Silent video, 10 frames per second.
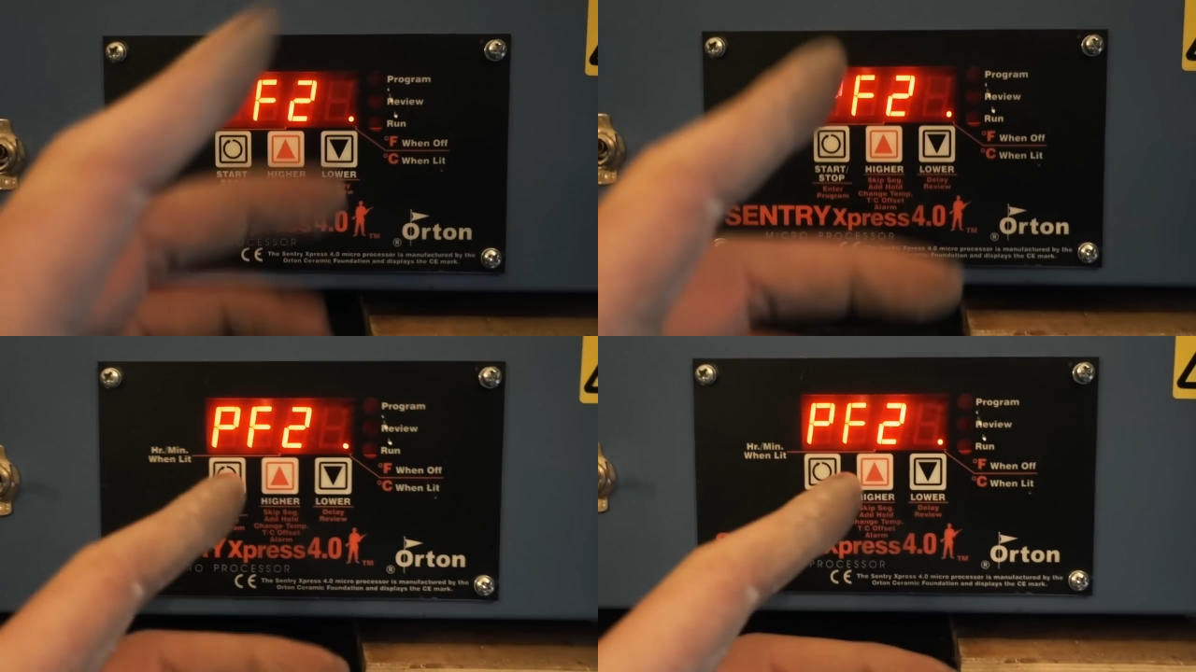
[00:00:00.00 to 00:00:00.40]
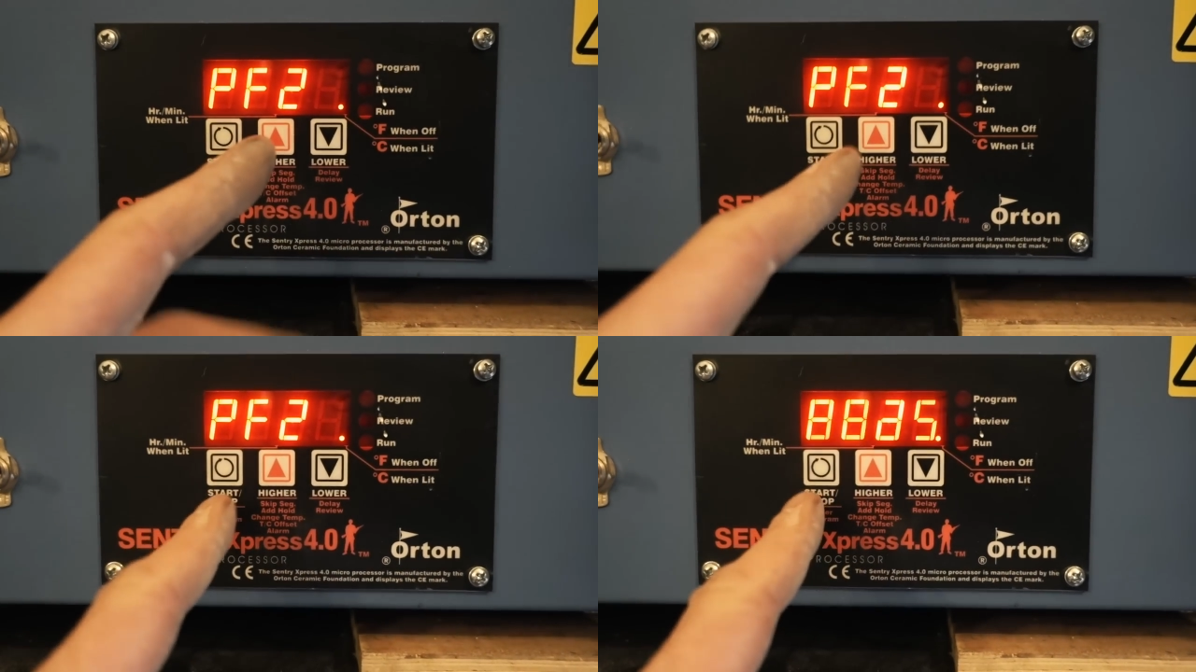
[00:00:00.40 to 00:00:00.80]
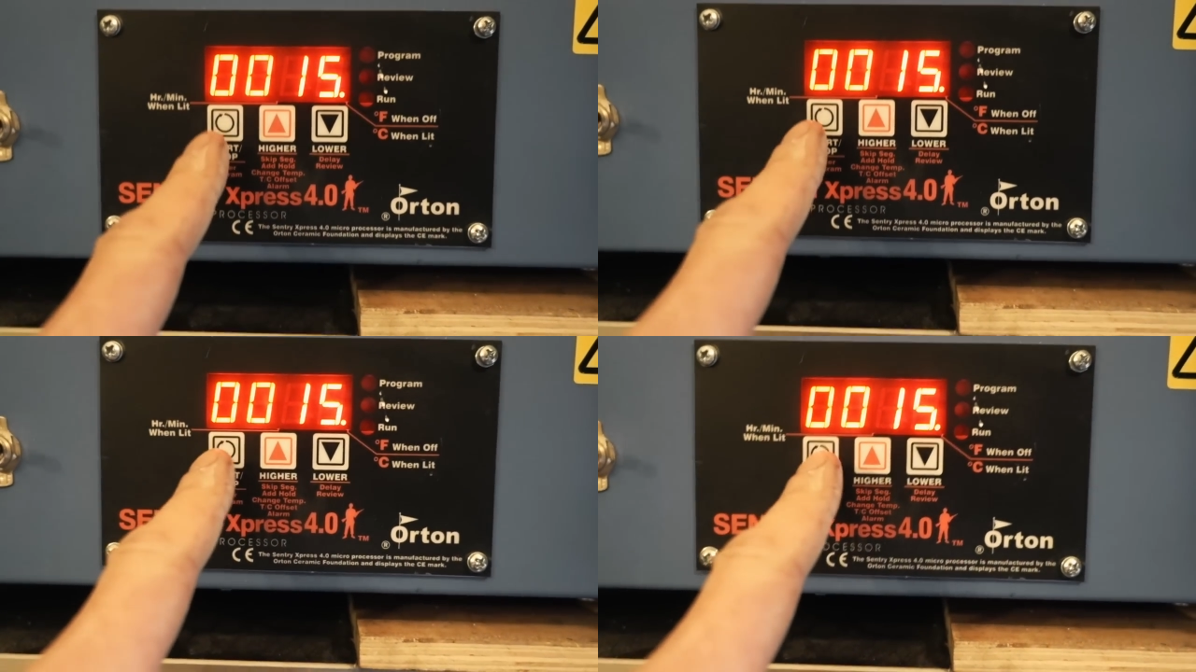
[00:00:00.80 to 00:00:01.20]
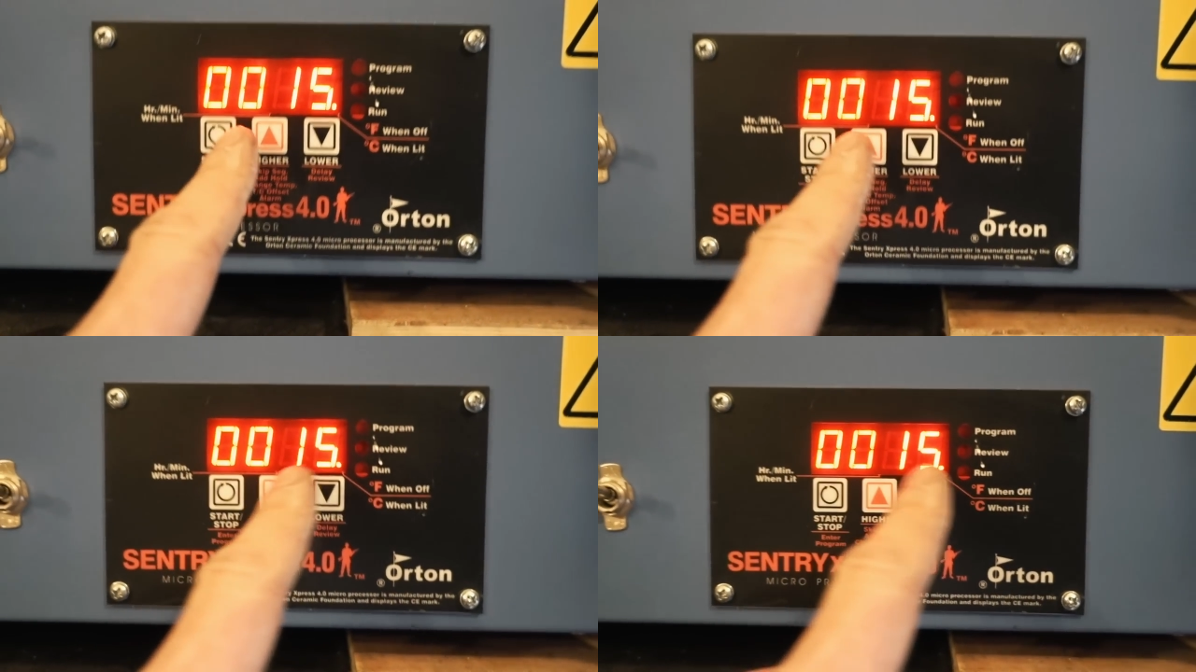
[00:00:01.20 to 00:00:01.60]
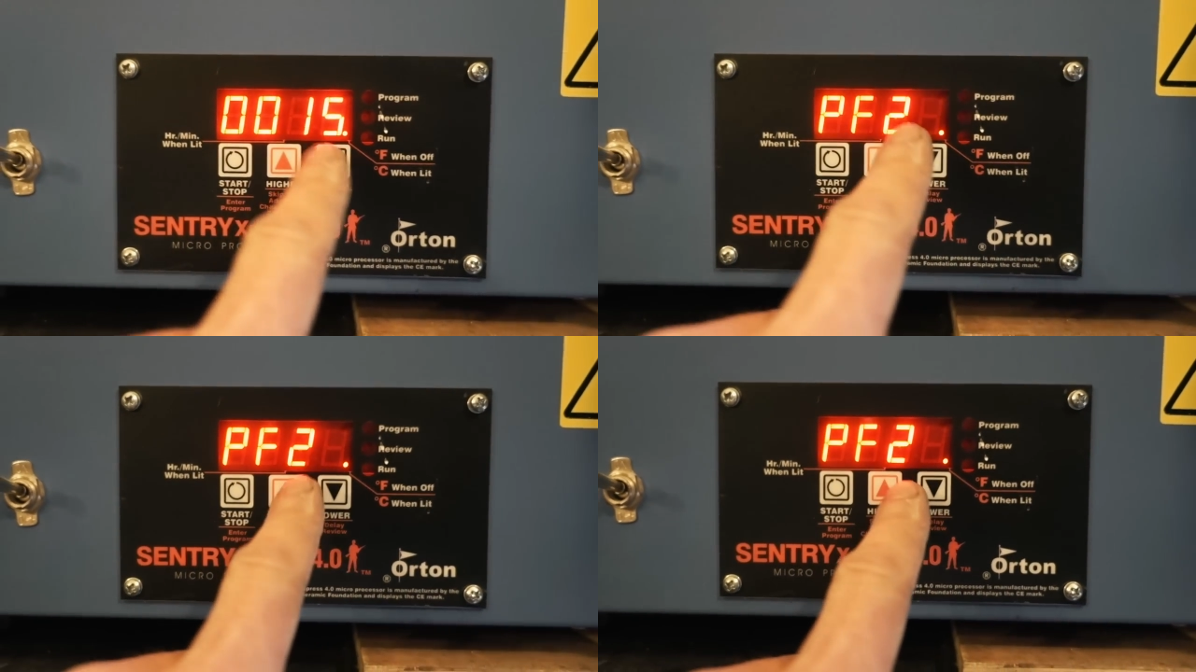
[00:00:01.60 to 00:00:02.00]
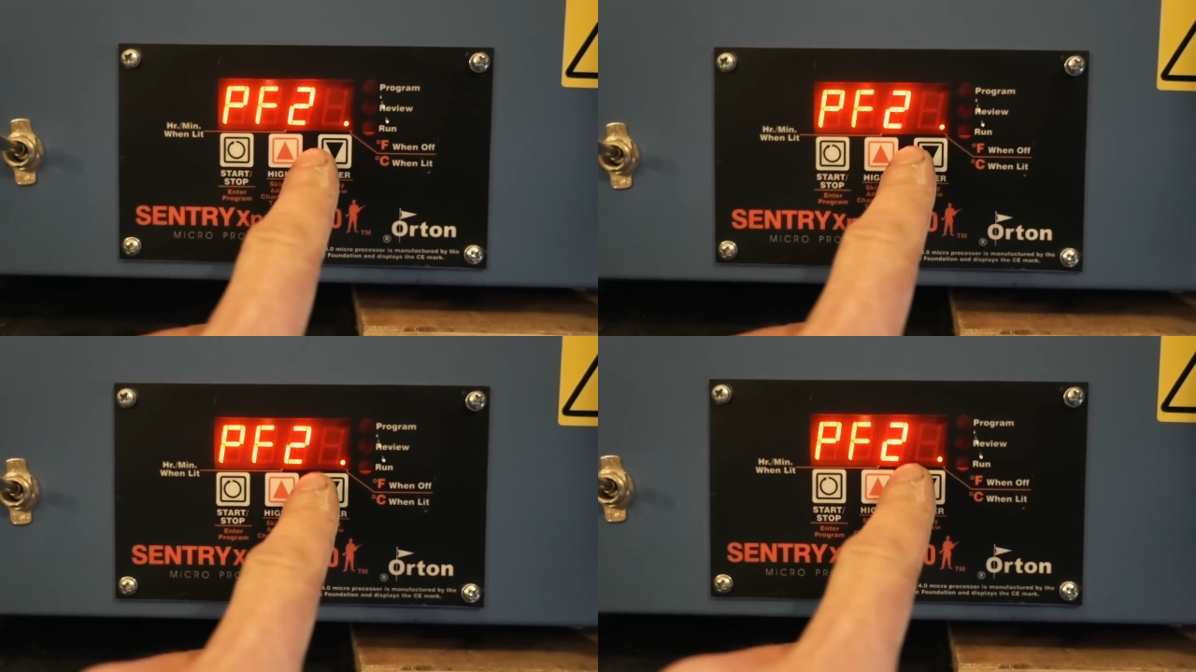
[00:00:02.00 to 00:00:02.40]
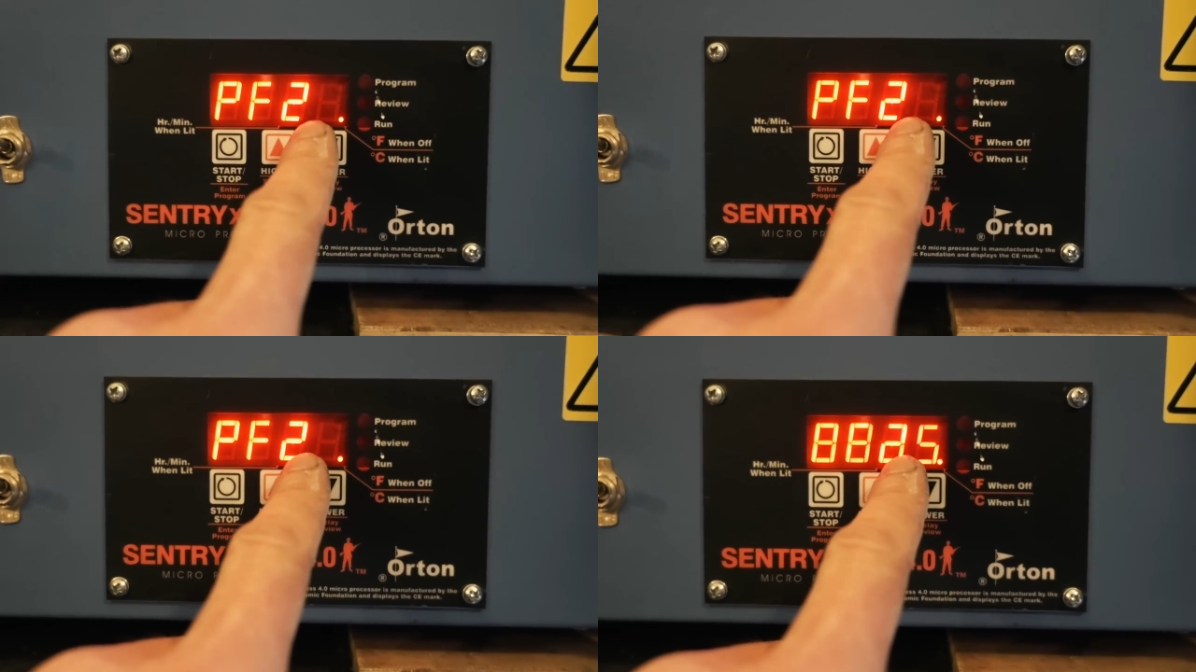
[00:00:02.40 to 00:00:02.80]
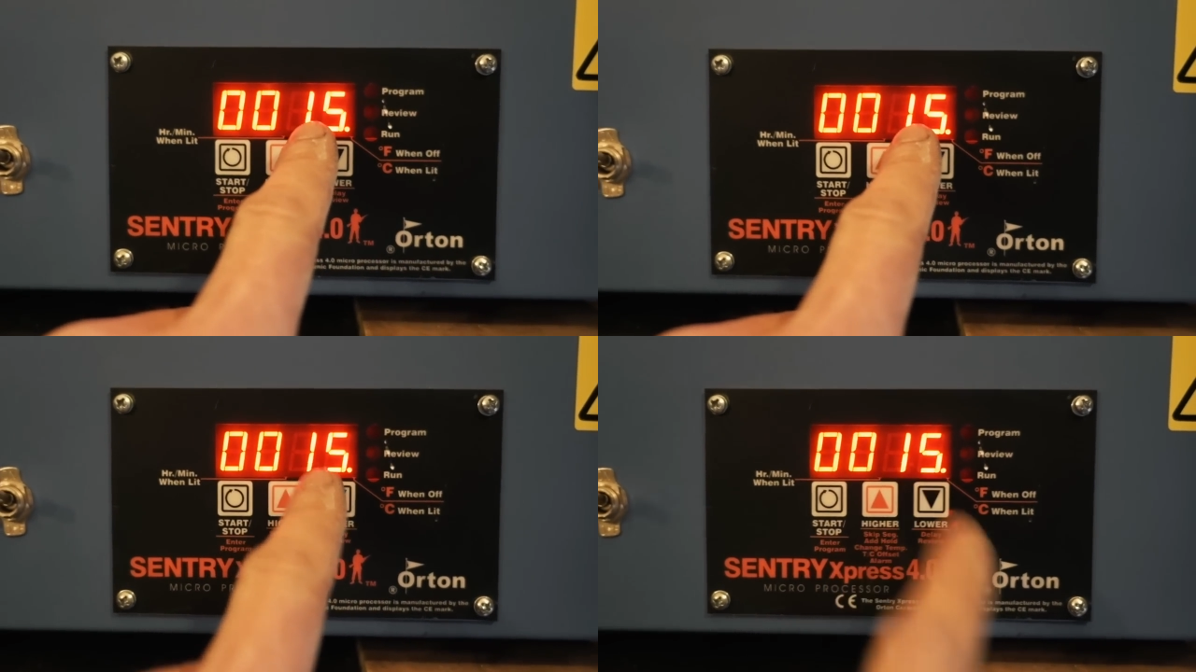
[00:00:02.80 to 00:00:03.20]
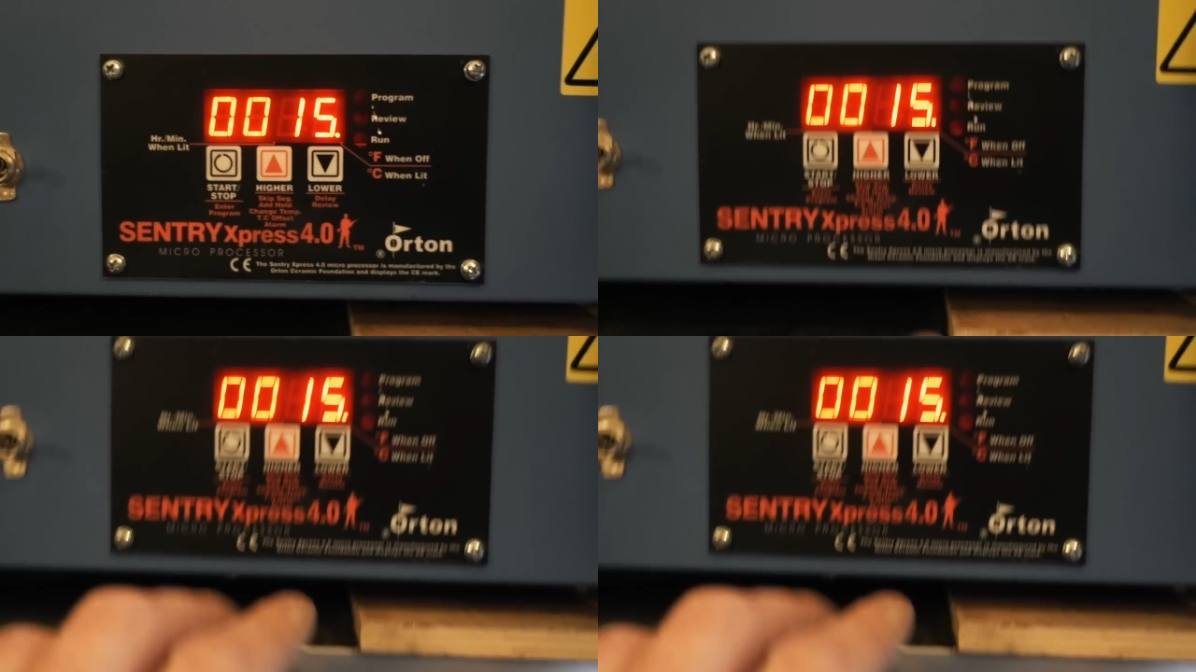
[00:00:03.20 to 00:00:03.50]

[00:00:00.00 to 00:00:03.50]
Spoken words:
Nobody's mouth can be seen.